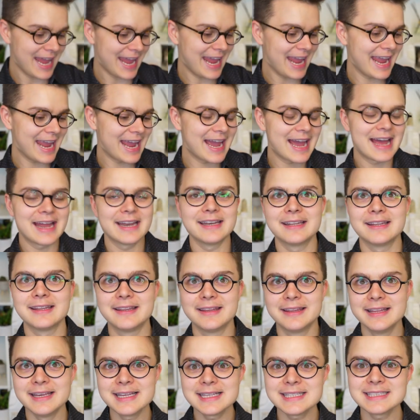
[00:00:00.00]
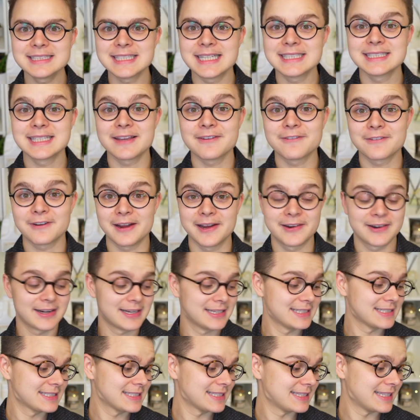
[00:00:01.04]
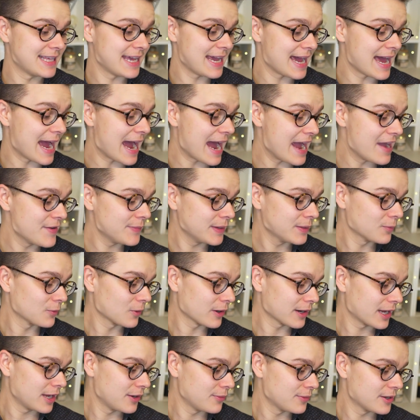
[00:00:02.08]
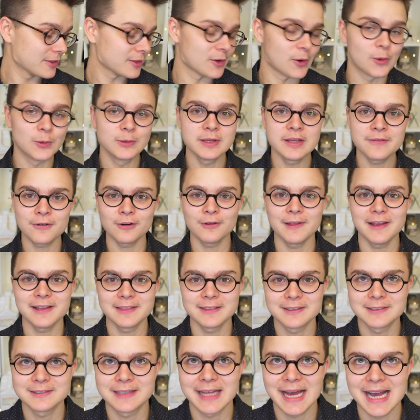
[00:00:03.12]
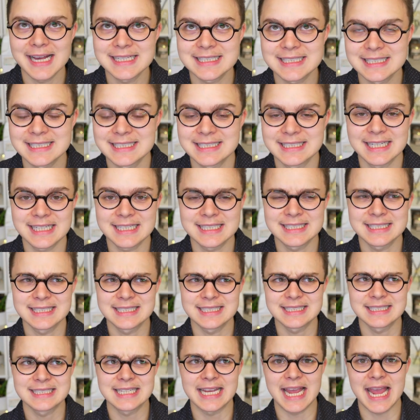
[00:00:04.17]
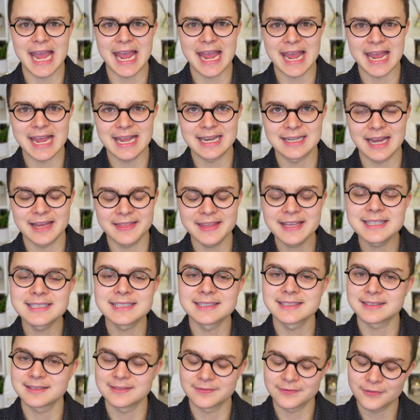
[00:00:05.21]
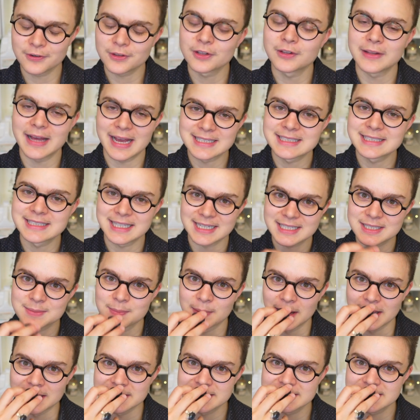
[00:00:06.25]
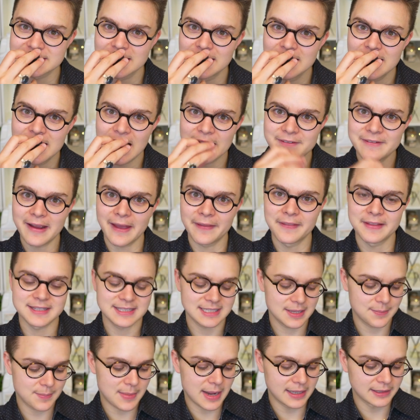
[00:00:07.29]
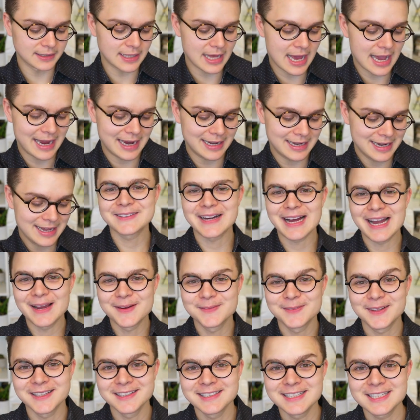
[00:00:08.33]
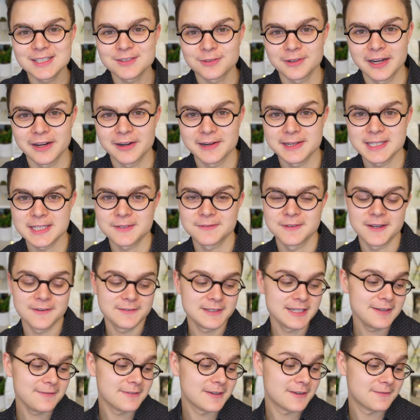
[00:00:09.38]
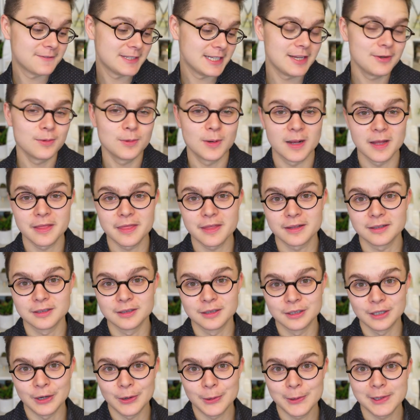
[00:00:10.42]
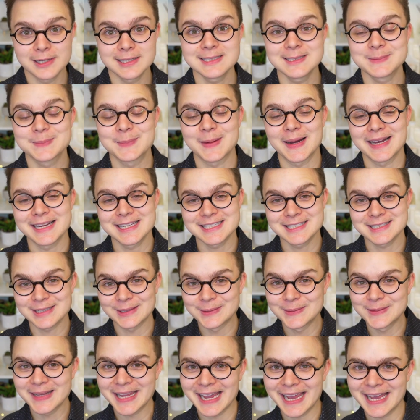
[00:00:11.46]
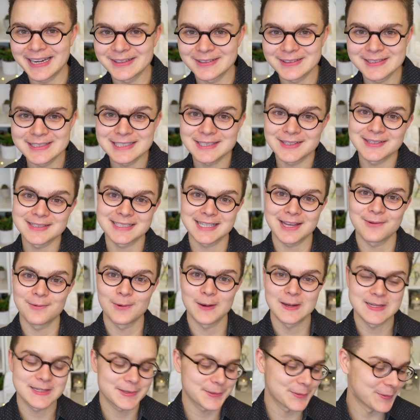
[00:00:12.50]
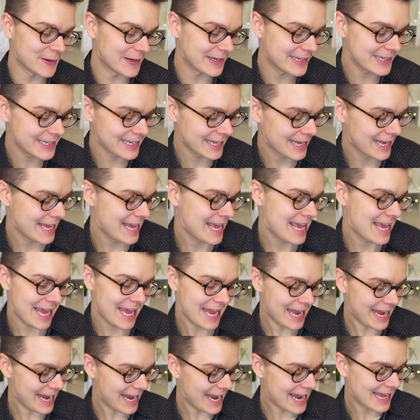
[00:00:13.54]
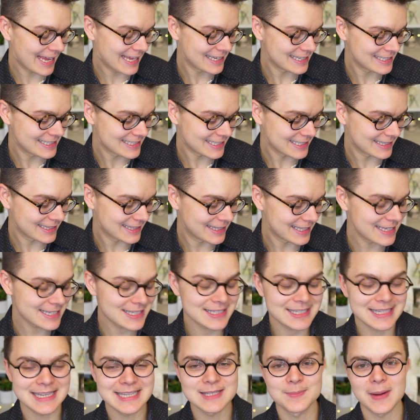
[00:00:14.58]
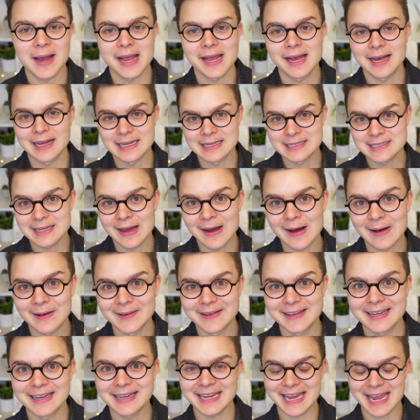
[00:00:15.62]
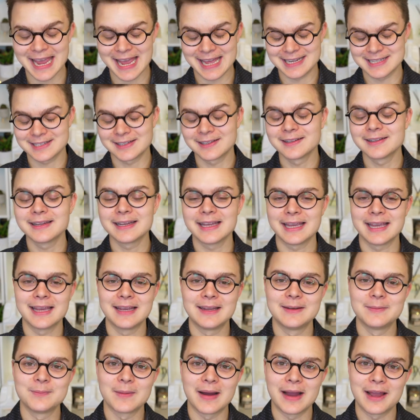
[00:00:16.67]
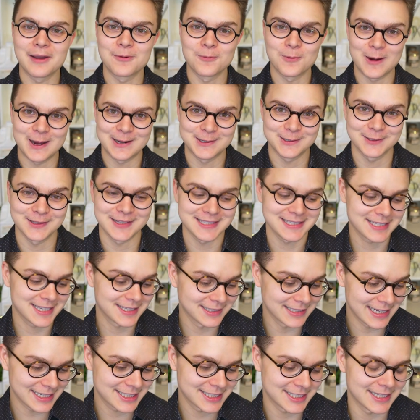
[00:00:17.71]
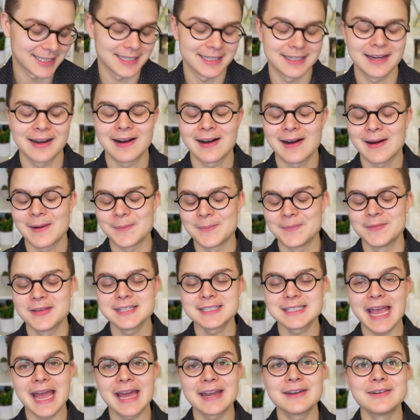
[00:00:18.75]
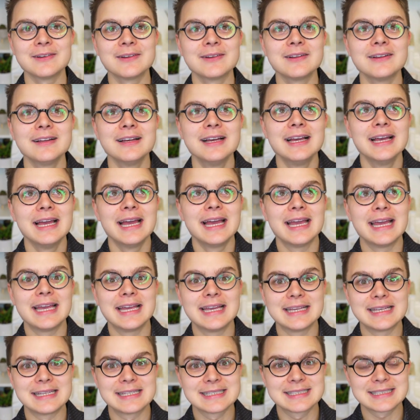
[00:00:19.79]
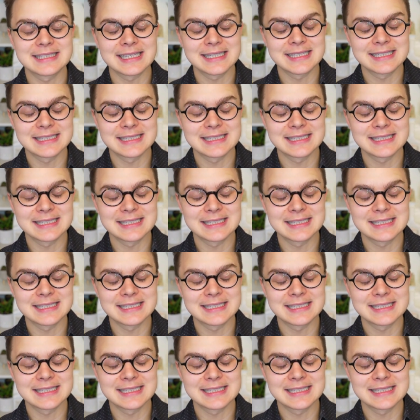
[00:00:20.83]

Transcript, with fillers: And this is a fragrance that I've been working with only for like the last six to eight, I think for the last six months. I've had this in my line. But I blend this fragrance 50-50 with Lotus by Stone Candles, so it's a one-to-one. -one. And this is my Antalya candle in my Wanderlust collection. Um, this candle is